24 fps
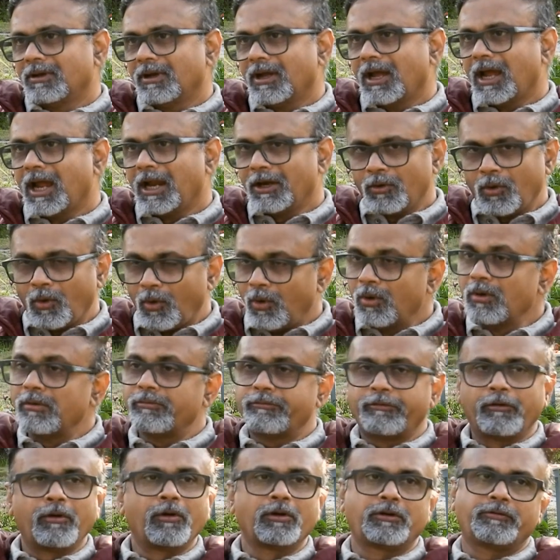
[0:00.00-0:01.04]
and hold
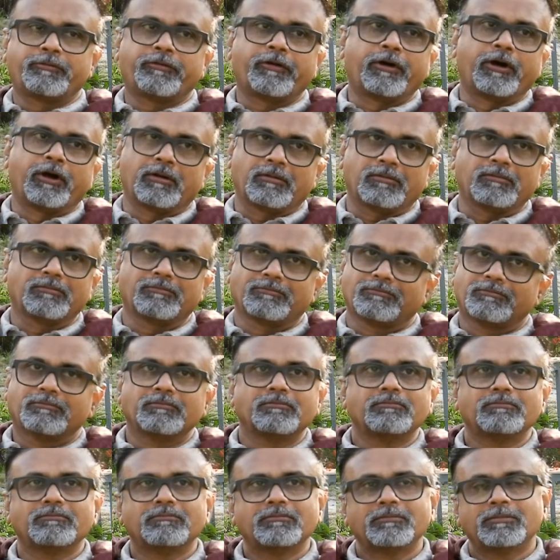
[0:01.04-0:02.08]
fort for
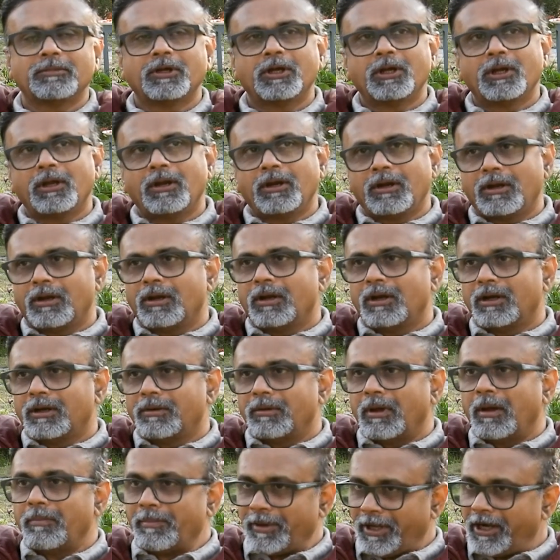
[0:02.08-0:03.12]

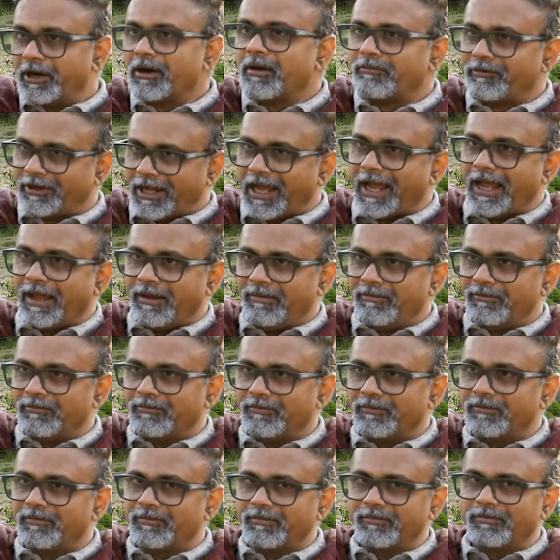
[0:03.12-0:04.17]
a period of time
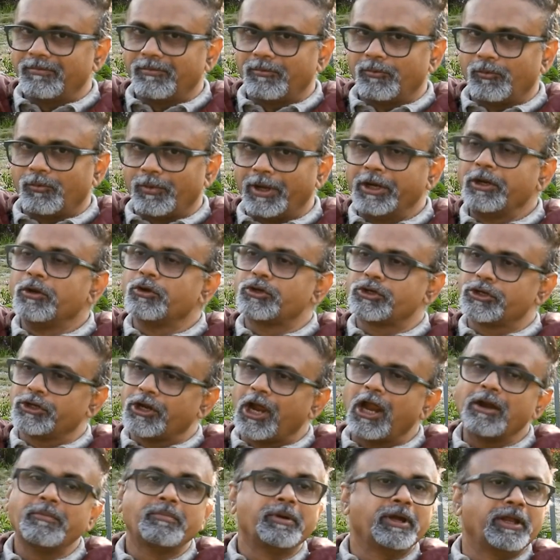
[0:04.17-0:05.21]
when you should
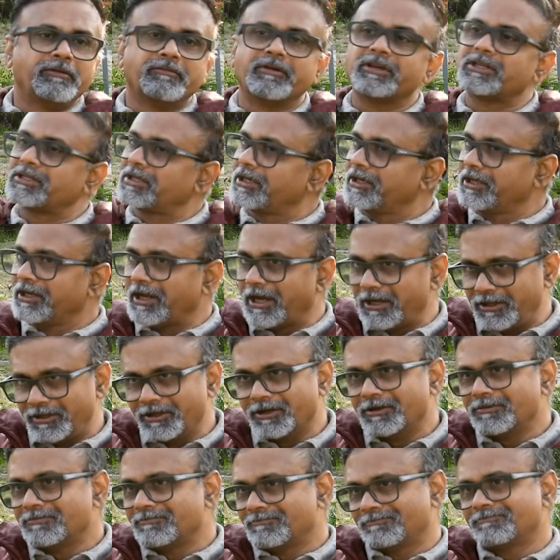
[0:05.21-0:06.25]
not be invested in either.
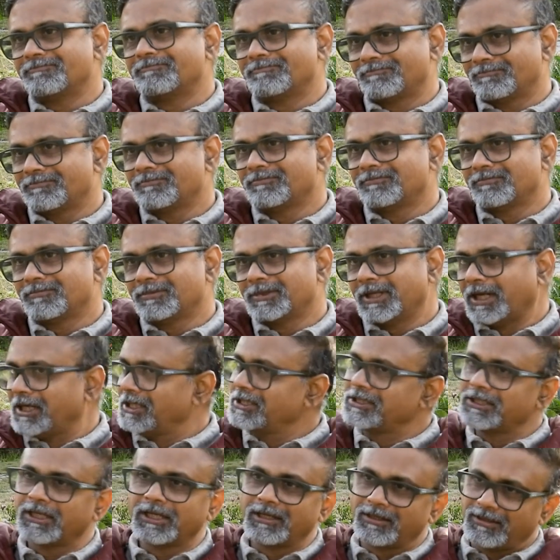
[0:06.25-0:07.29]
That
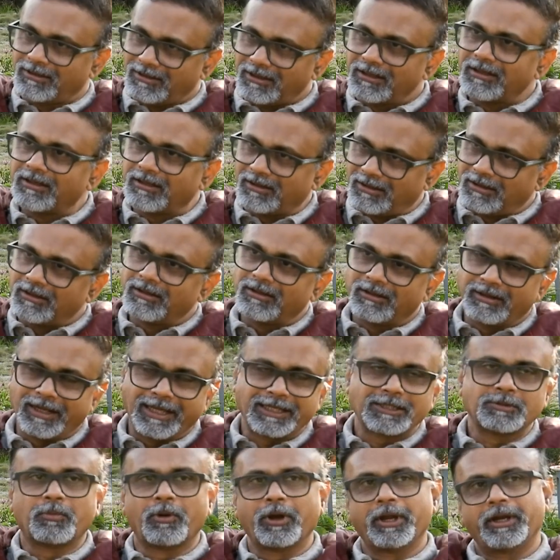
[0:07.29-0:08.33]
is the
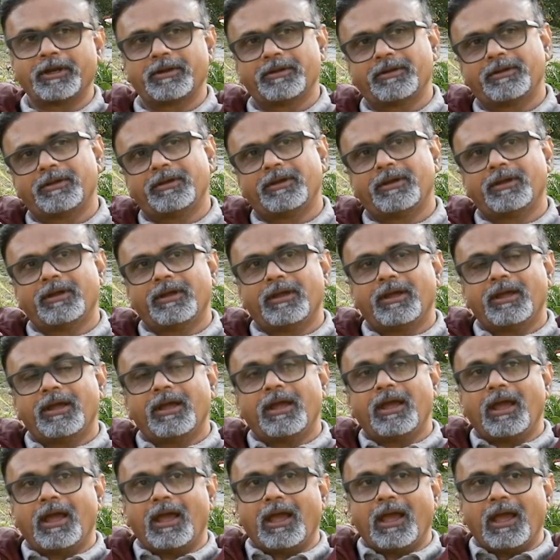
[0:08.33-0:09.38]
next point.
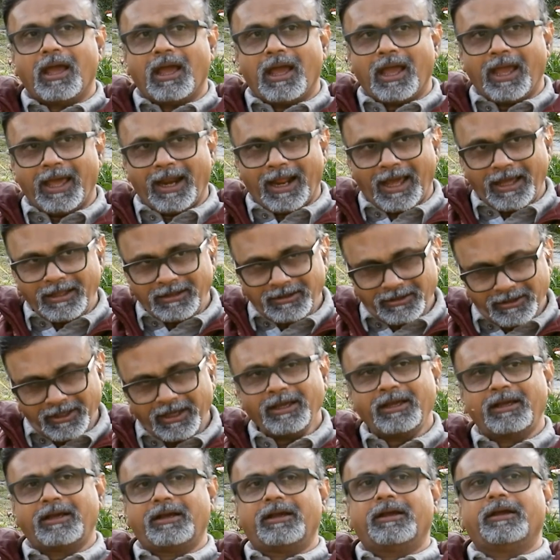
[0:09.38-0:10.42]
And I
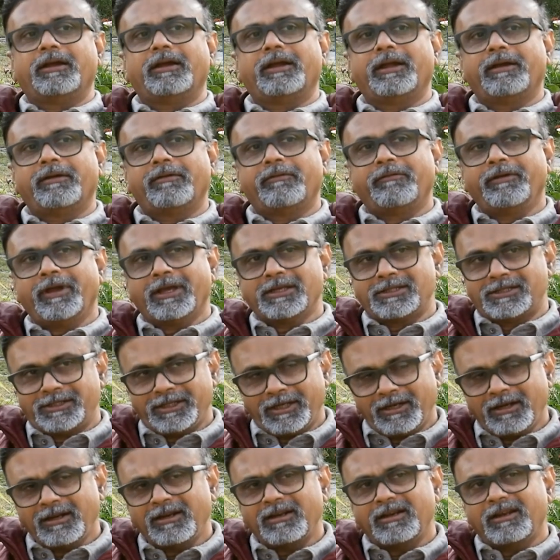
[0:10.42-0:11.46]
think we are
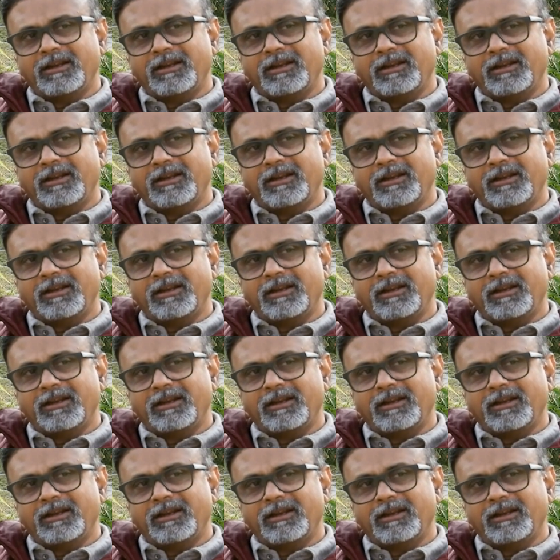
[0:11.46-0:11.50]
still